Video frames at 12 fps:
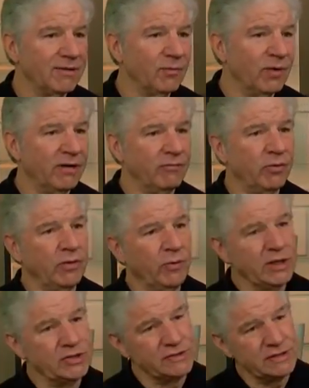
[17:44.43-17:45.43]
whenever he
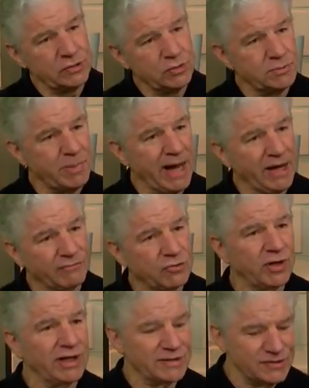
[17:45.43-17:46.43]
reaches into his bag of
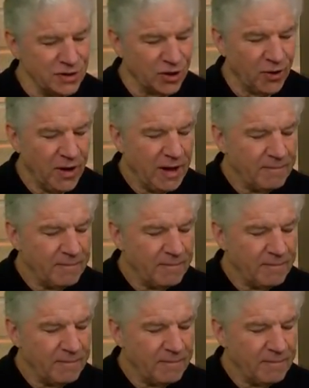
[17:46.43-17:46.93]
tricks, you know,